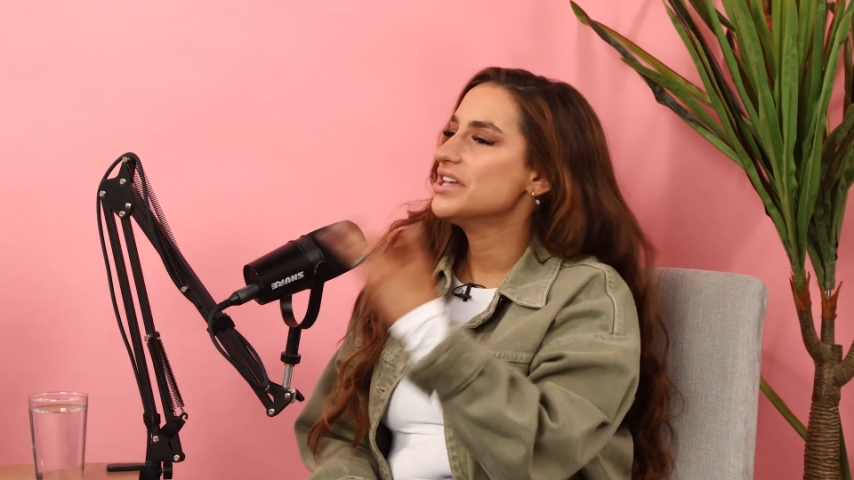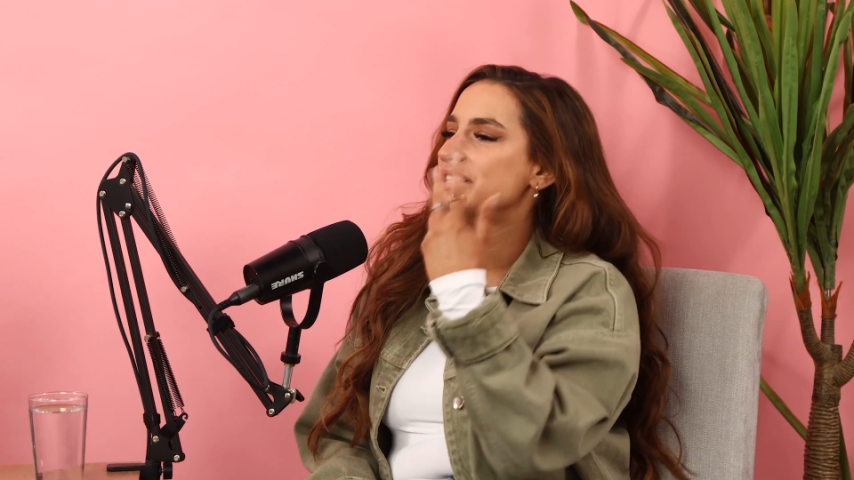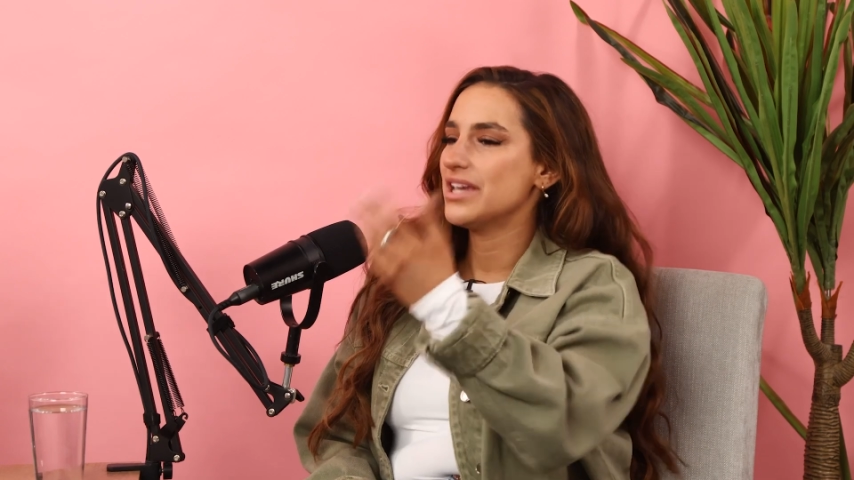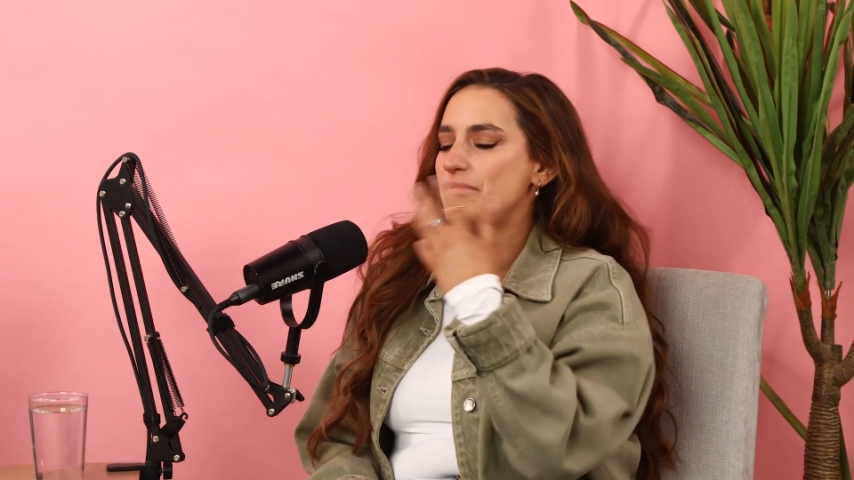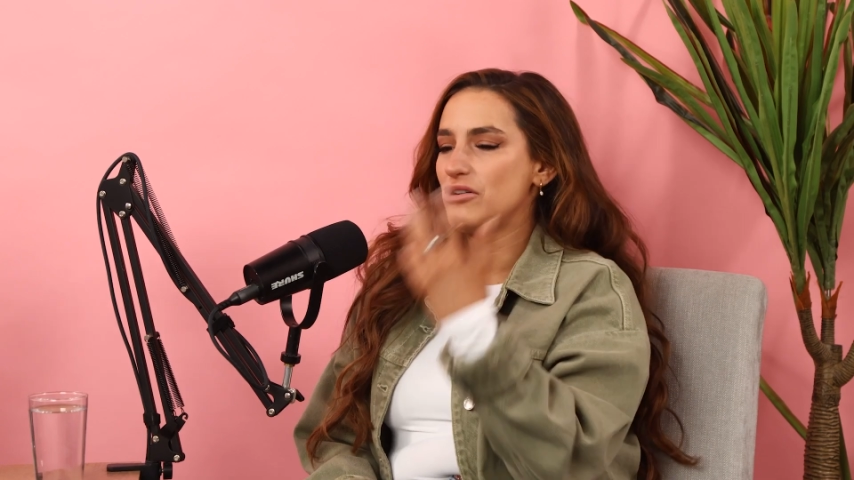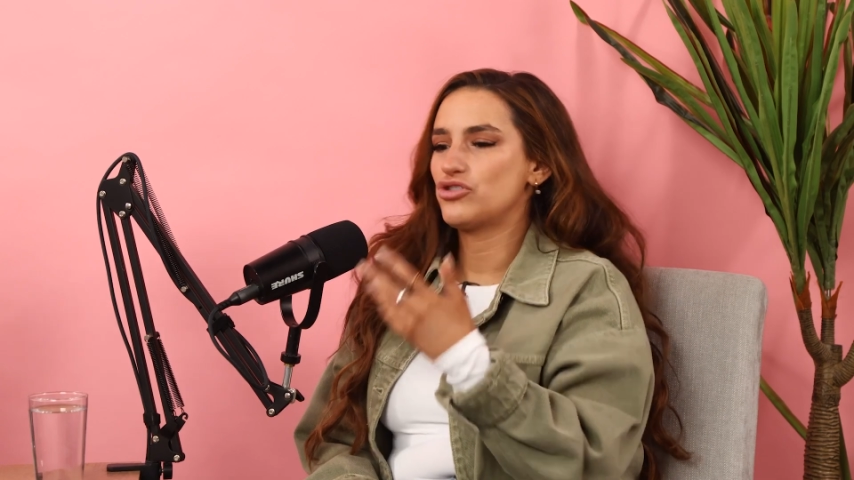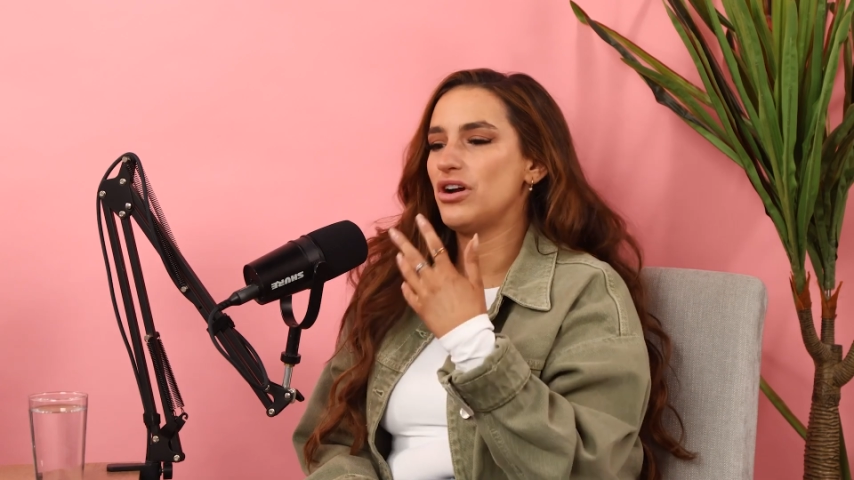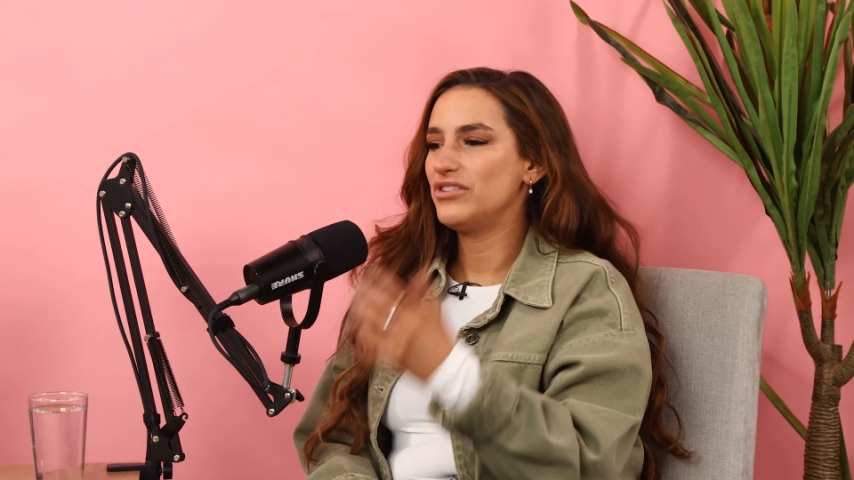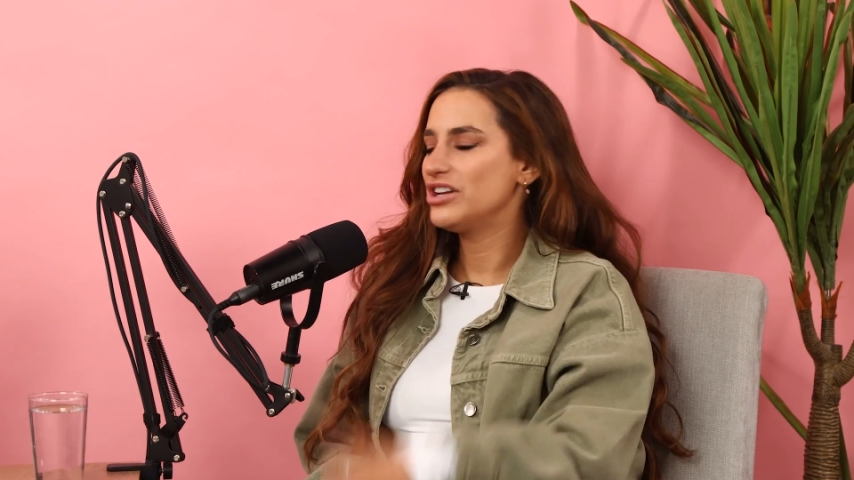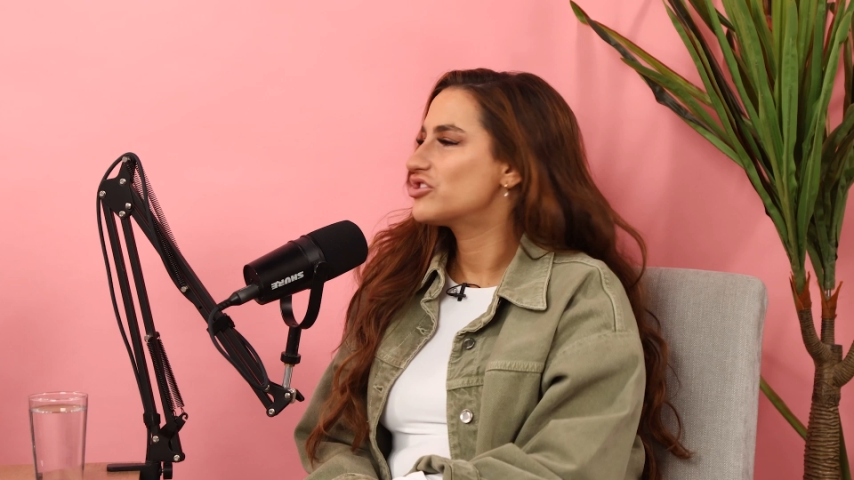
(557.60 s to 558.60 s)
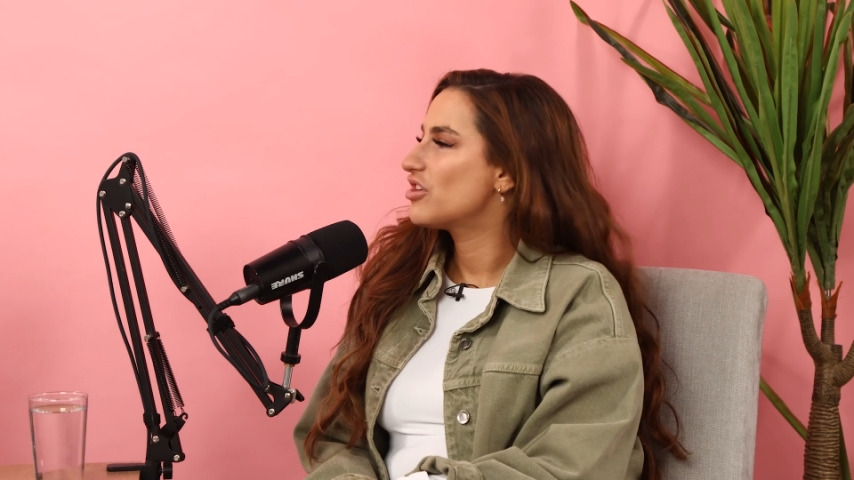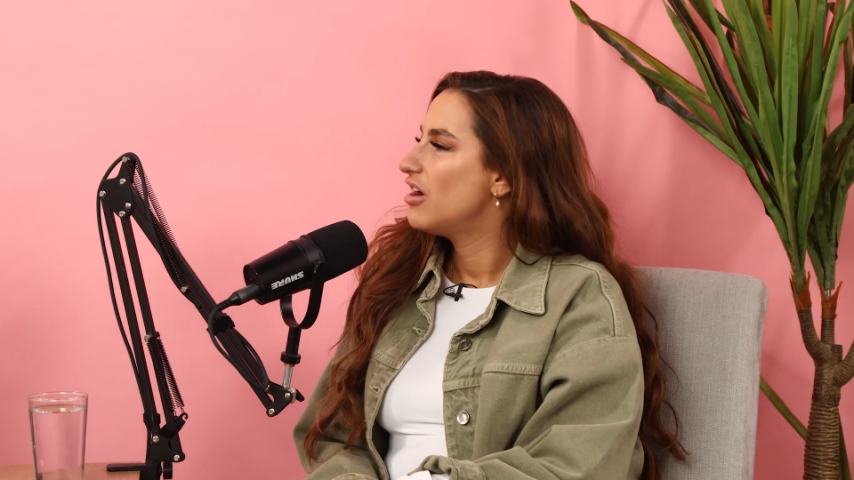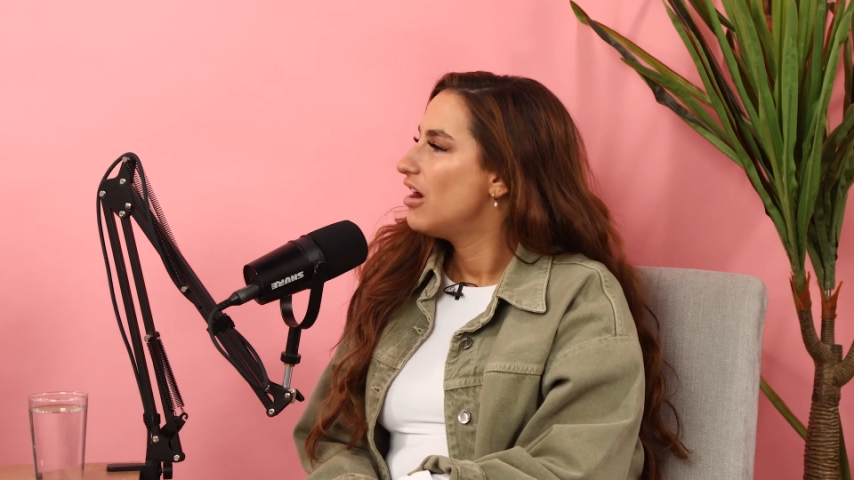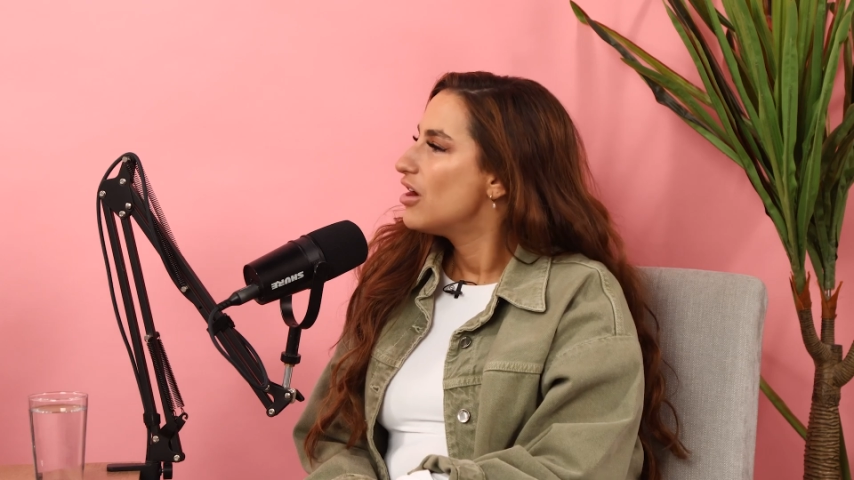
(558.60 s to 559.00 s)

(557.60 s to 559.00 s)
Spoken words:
what is it about traveling?